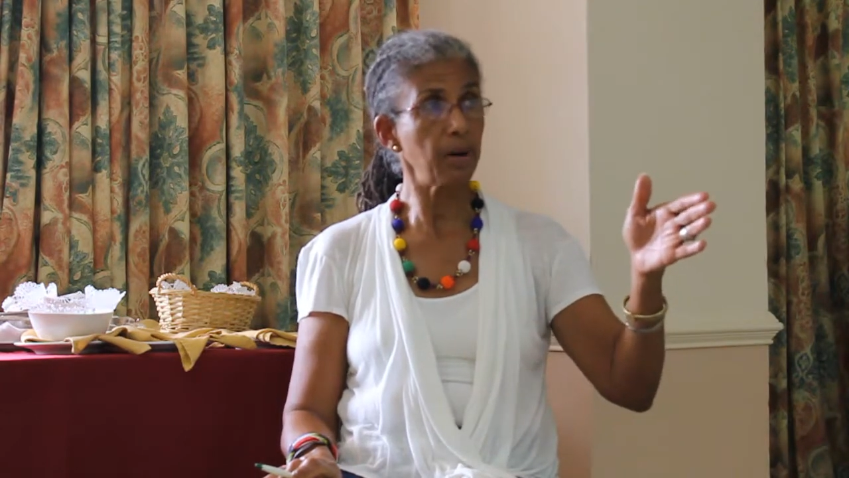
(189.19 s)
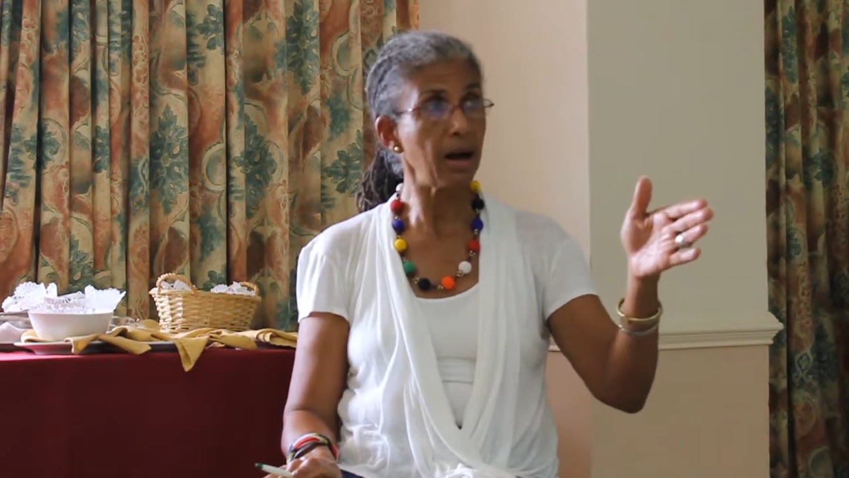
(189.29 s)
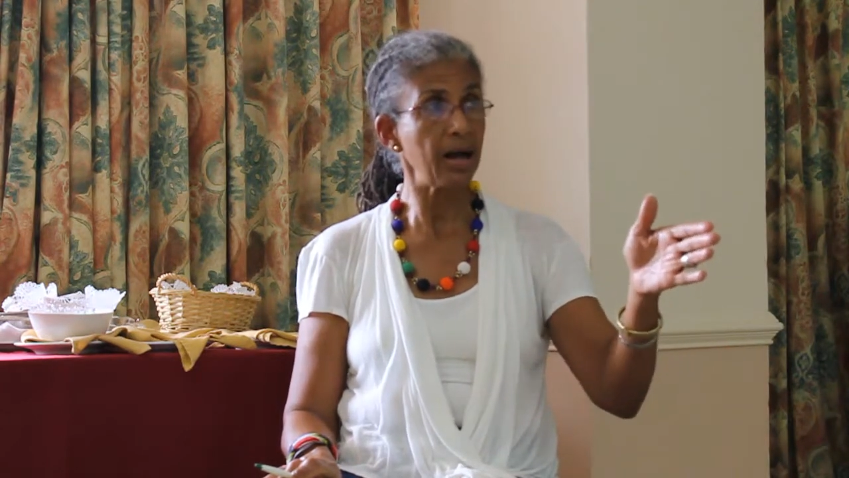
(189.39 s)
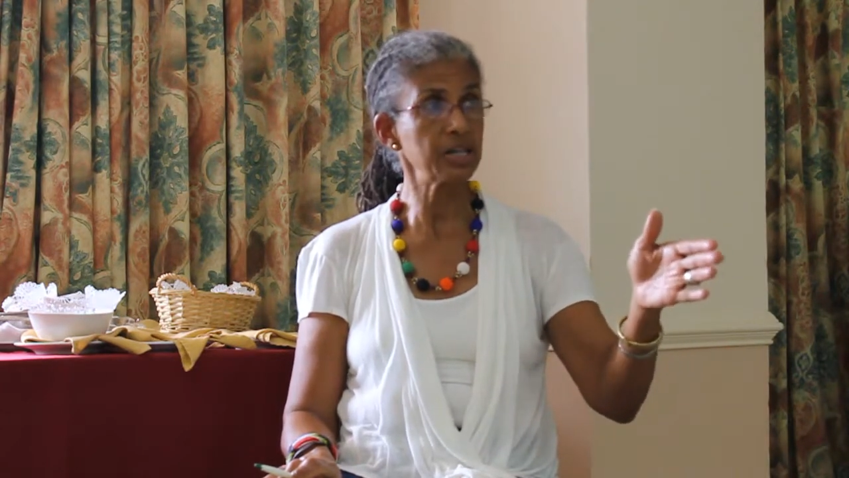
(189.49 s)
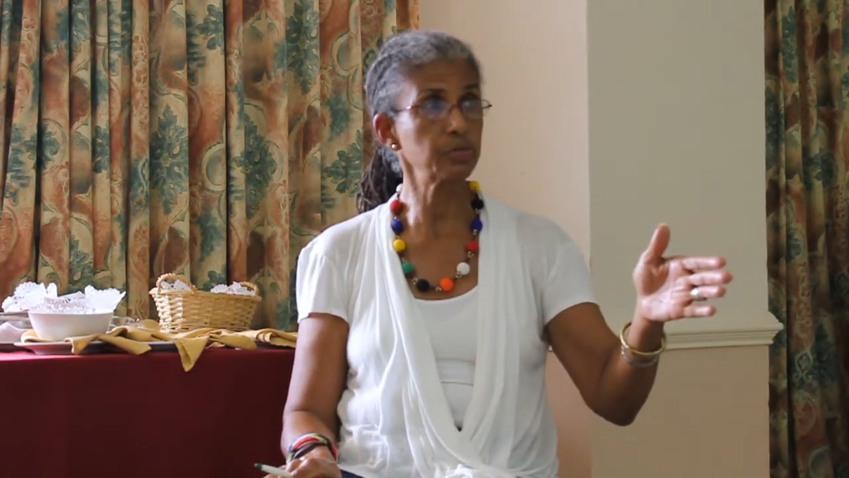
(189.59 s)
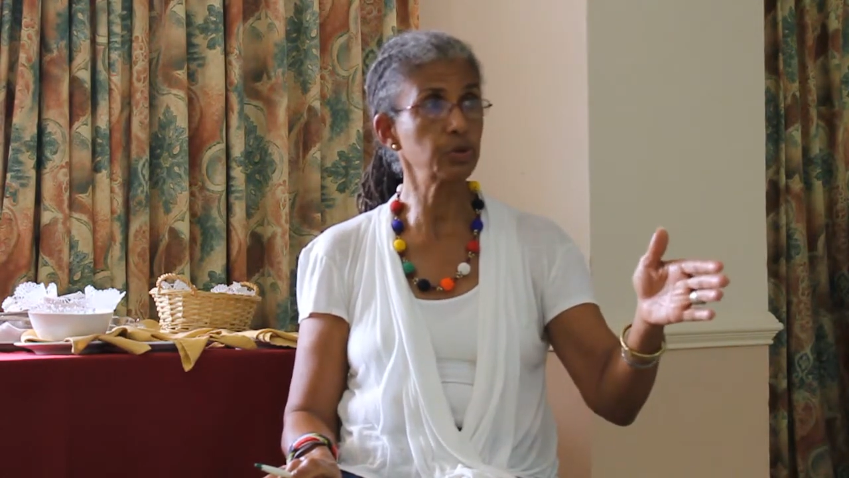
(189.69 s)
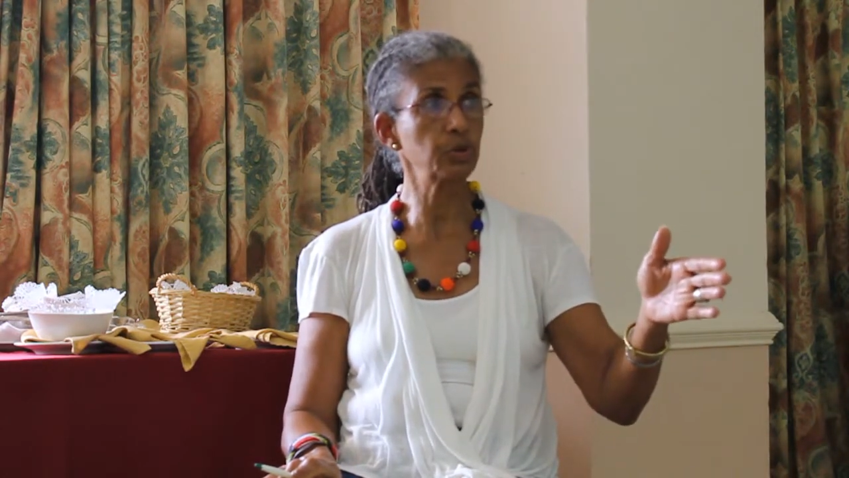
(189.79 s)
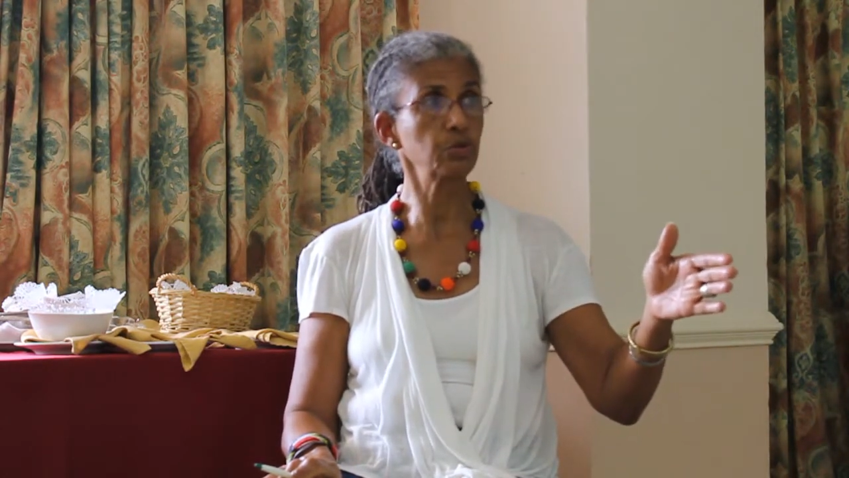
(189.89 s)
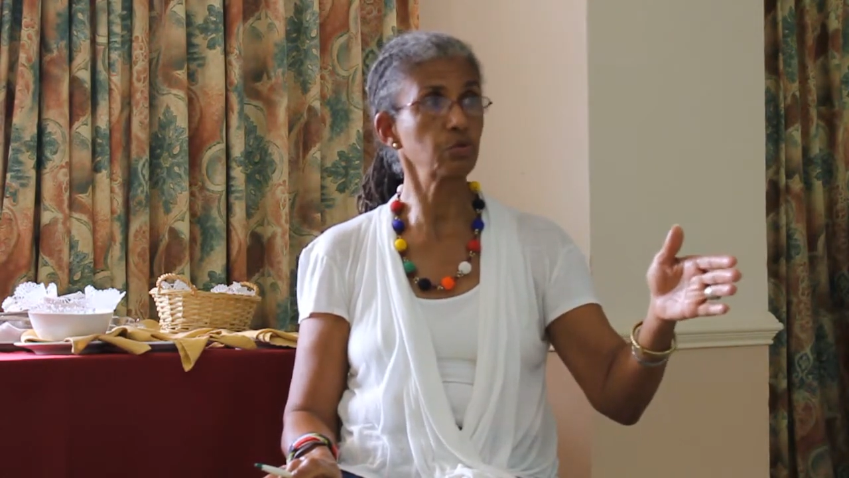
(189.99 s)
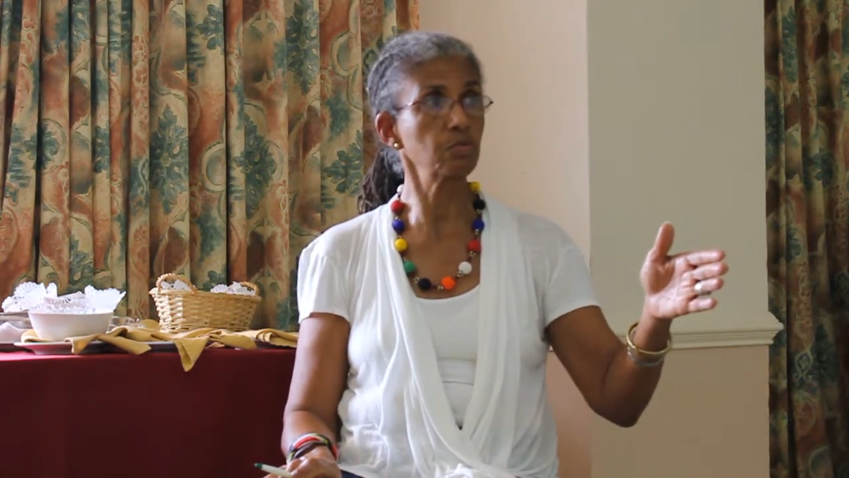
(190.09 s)
pass
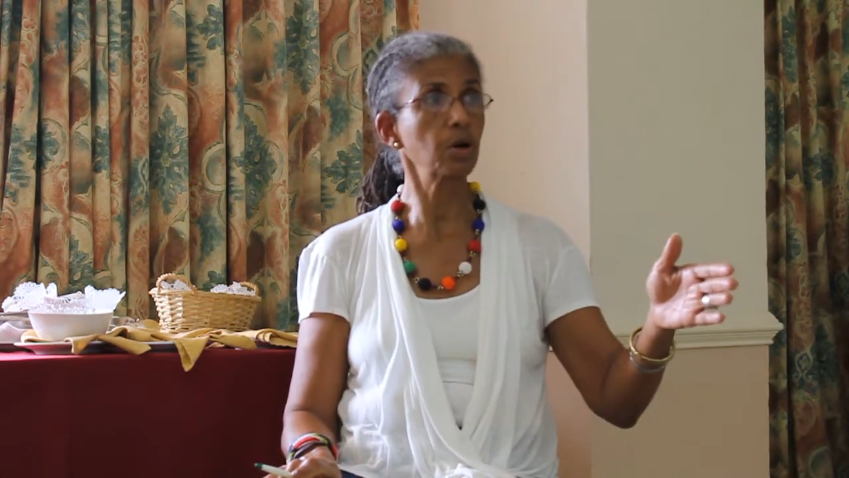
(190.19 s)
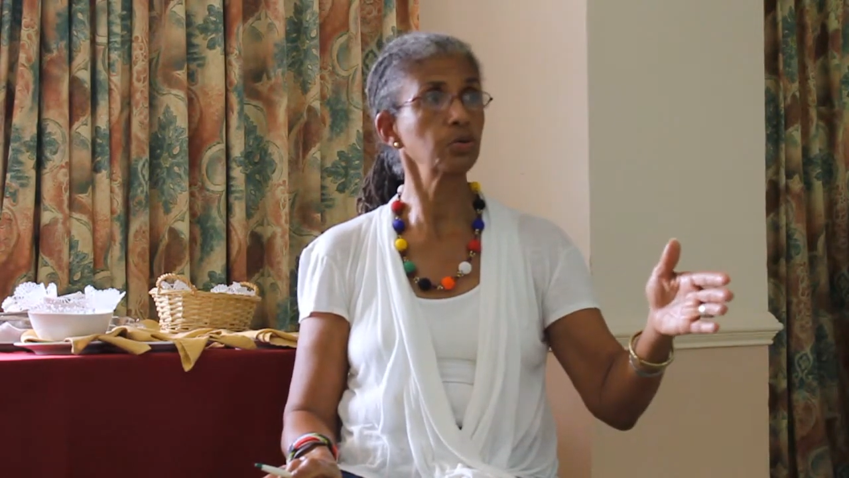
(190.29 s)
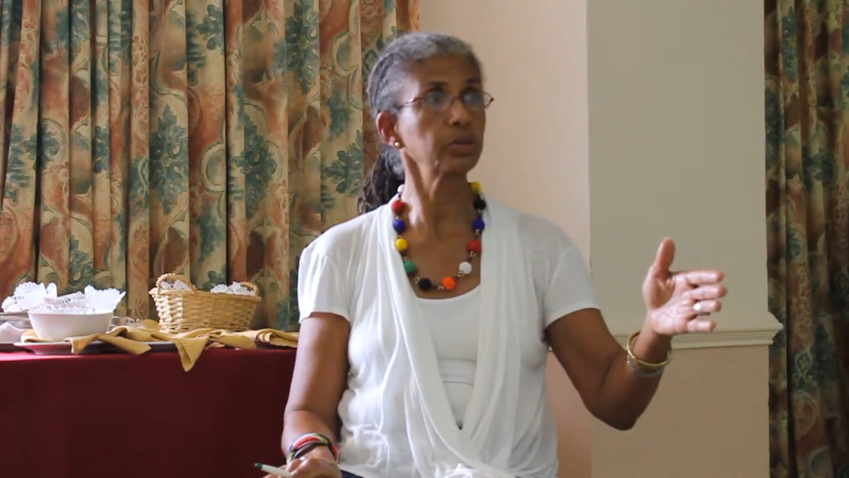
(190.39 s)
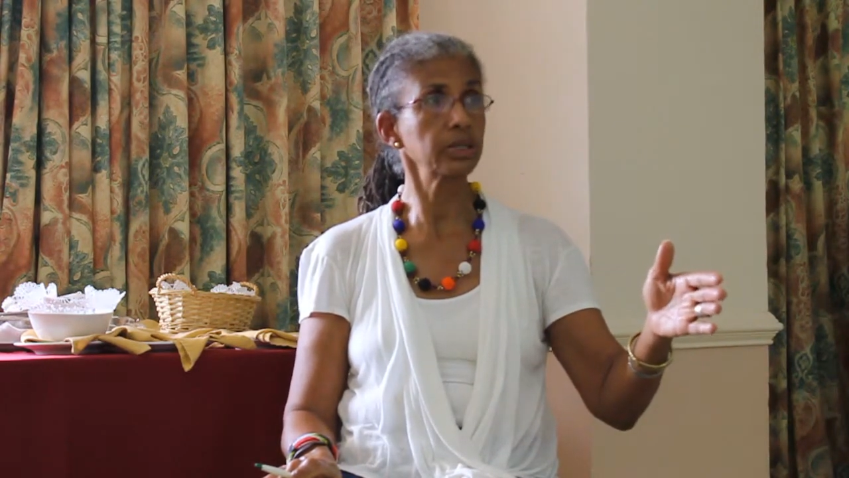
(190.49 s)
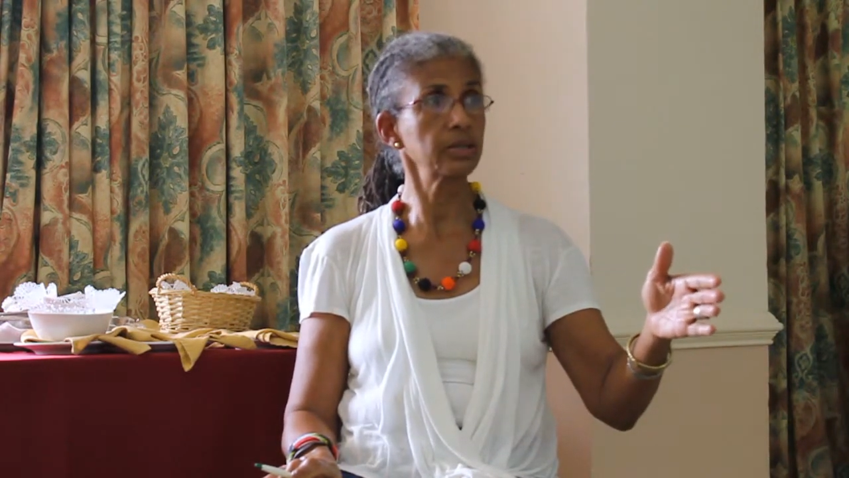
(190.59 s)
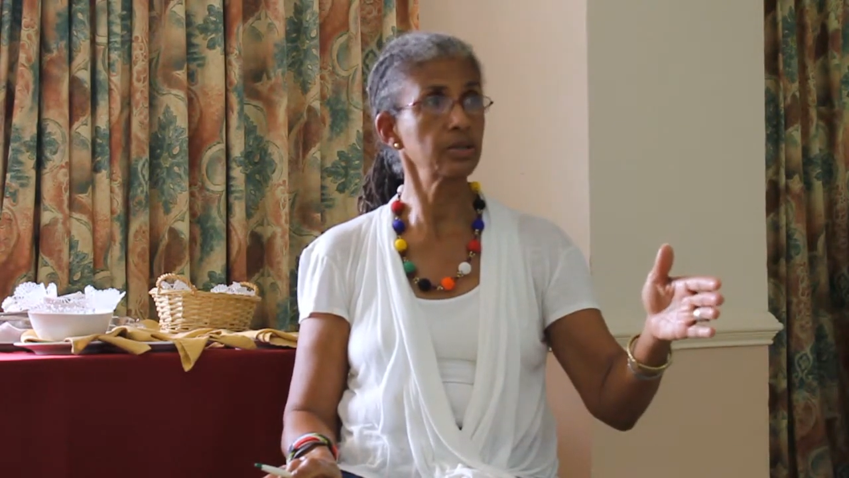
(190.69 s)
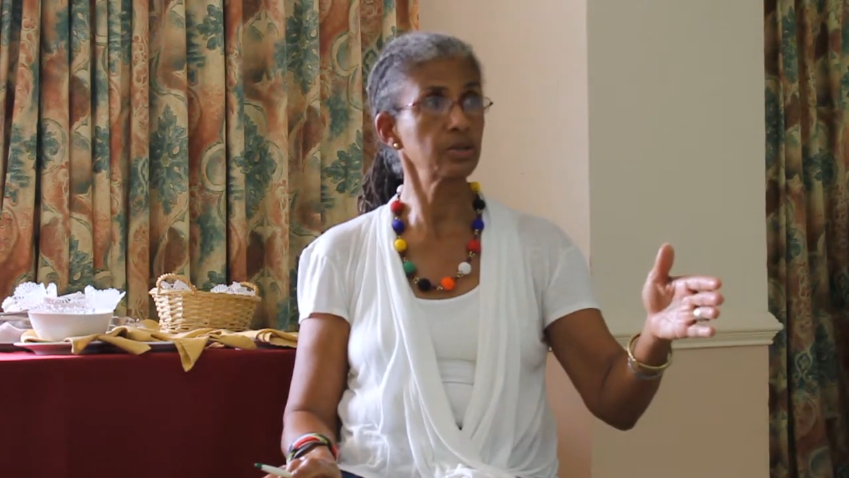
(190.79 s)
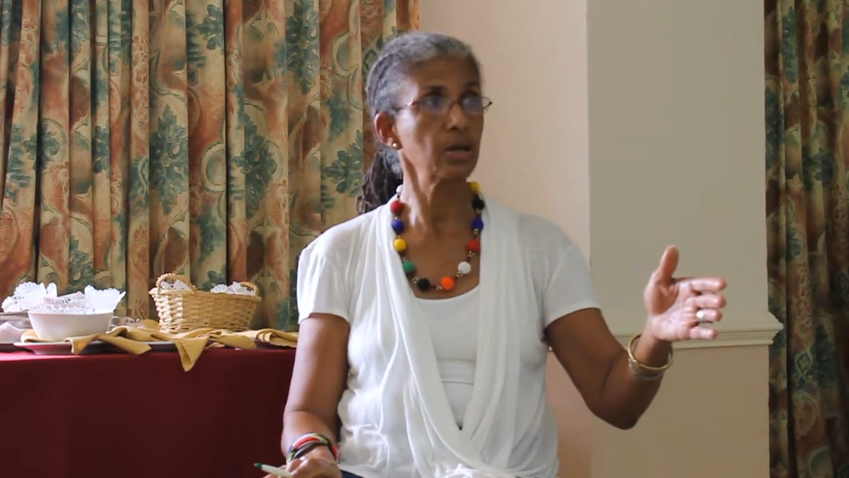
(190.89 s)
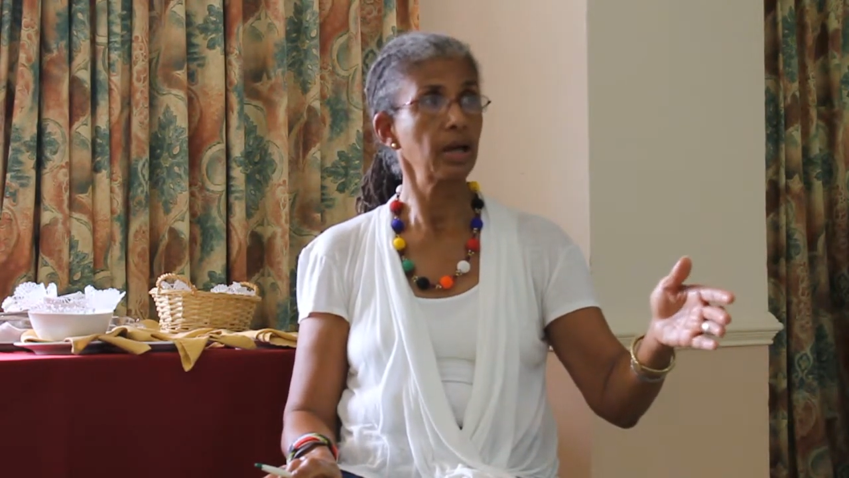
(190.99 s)
between two mountains.